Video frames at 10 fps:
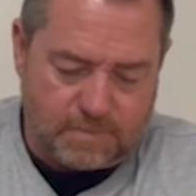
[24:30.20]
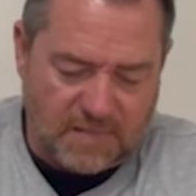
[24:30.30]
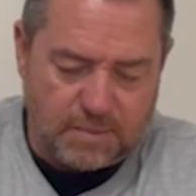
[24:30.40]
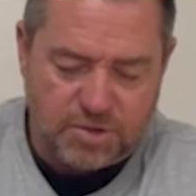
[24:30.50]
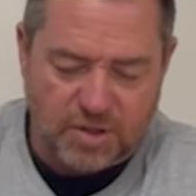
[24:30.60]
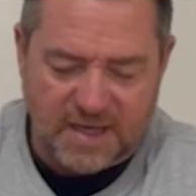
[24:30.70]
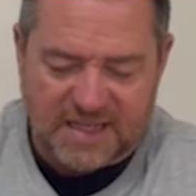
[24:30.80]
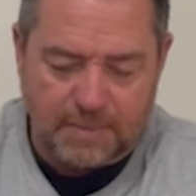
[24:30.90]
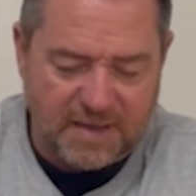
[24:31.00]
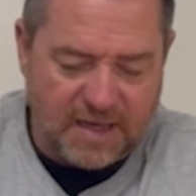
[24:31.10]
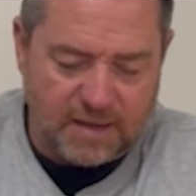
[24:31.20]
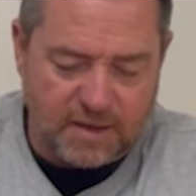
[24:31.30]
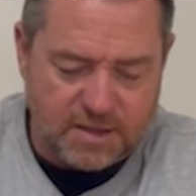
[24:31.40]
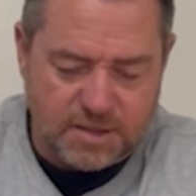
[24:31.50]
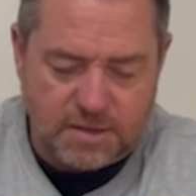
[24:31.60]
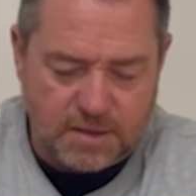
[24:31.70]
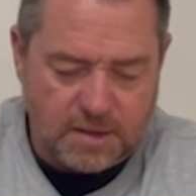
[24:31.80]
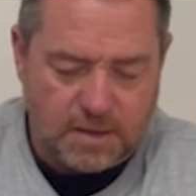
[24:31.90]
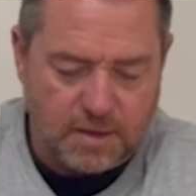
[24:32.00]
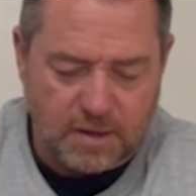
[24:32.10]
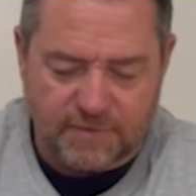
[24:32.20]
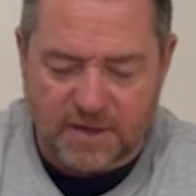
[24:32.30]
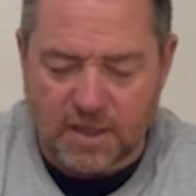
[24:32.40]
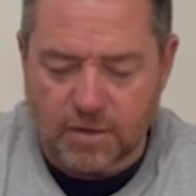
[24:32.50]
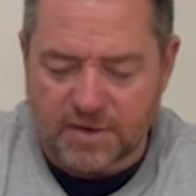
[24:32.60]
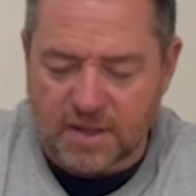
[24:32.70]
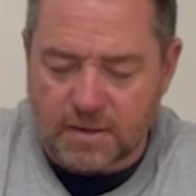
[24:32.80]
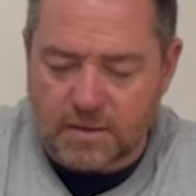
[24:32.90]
I'm just trying to keep it up. It's, if you hear